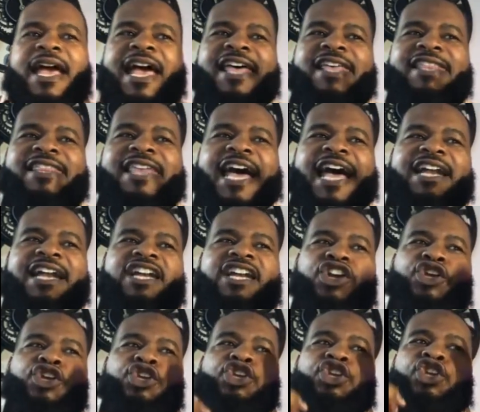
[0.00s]
And
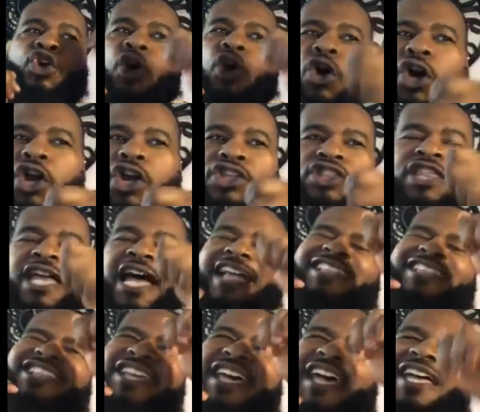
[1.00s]
that
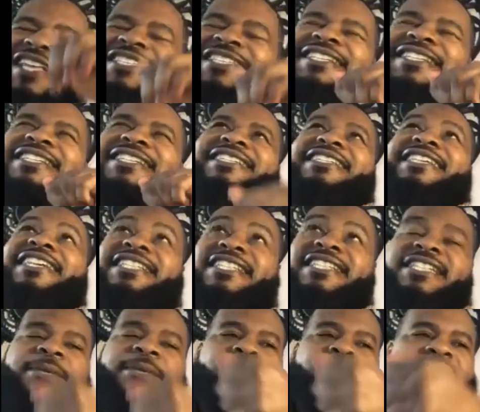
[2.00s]
the
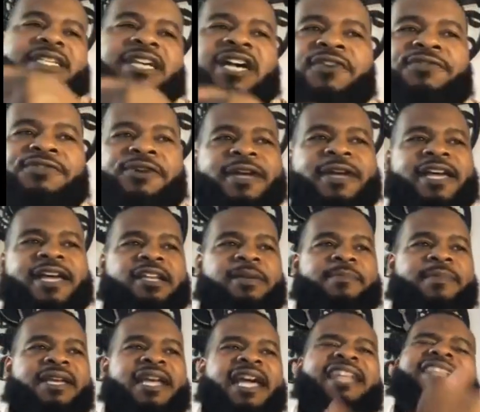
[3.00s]
systems of your
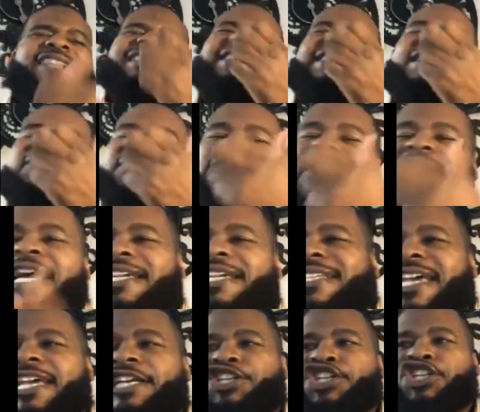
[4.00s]
enemy and the
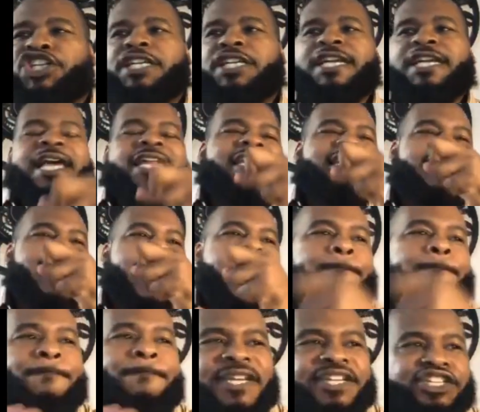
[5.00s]
civilization and the
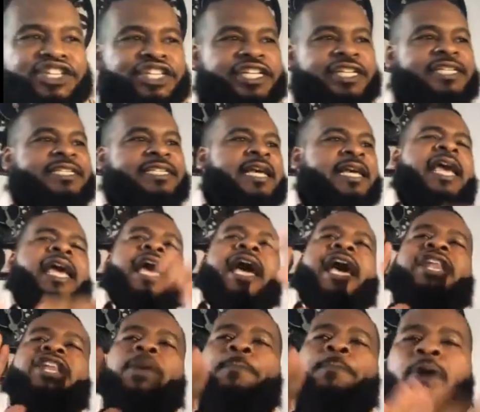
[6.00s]
ambitions
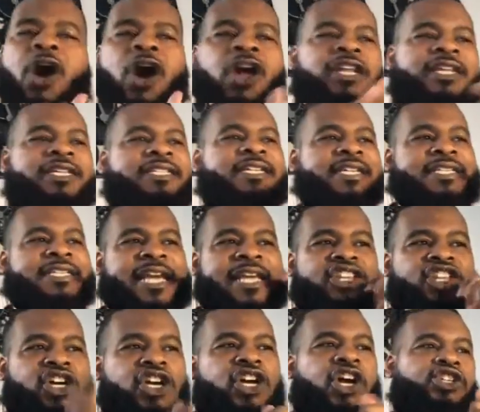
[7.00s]
and the politics
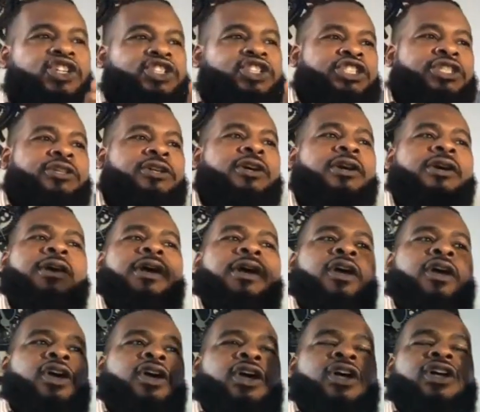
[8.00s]
and the culture
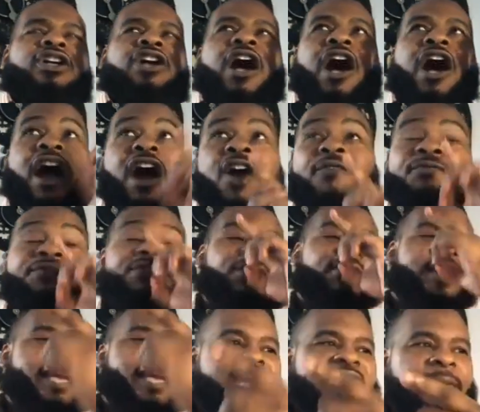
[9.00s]
of
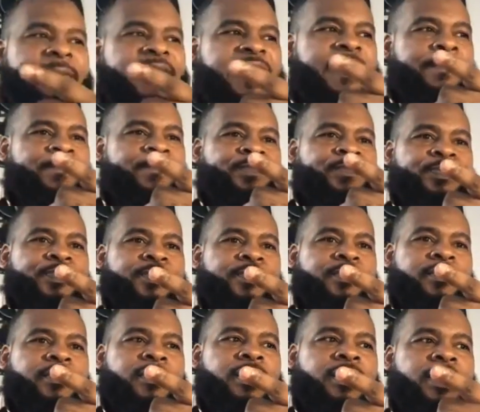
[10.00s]
your enemy
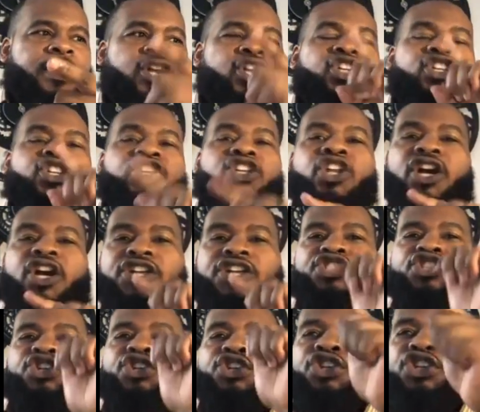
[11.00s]

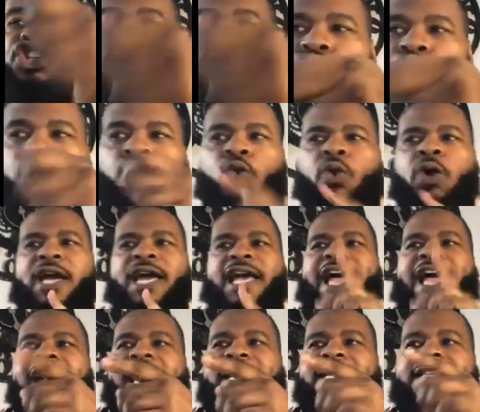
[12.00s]
look to you
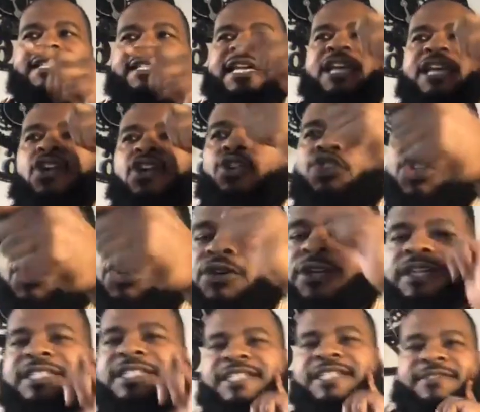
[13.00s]
as an
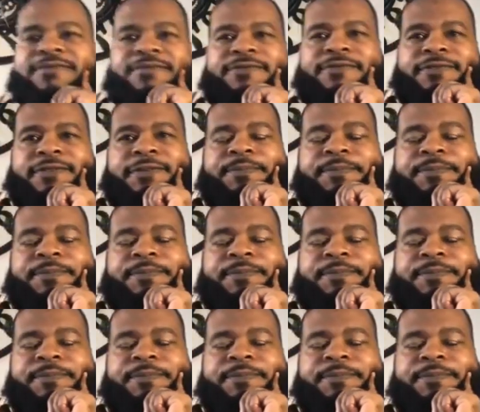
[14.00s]
alternative.